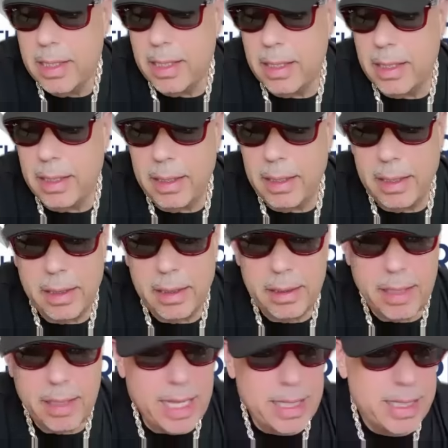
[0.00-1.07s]

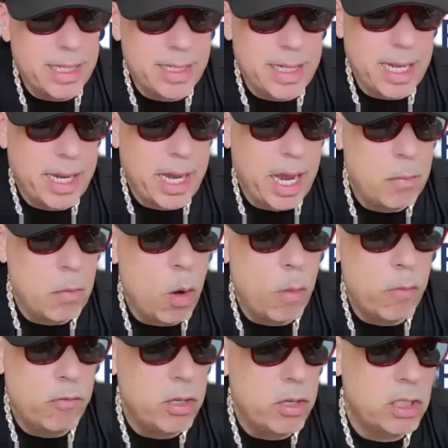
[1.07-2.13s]
I think they came
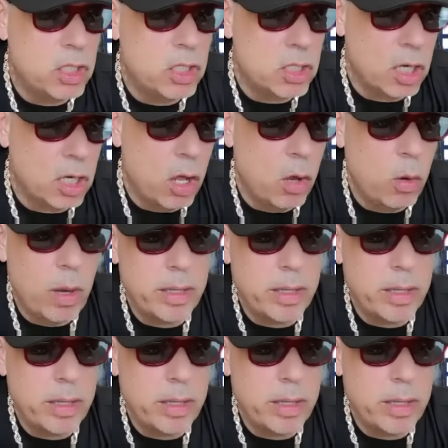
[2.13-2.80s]
home really slow.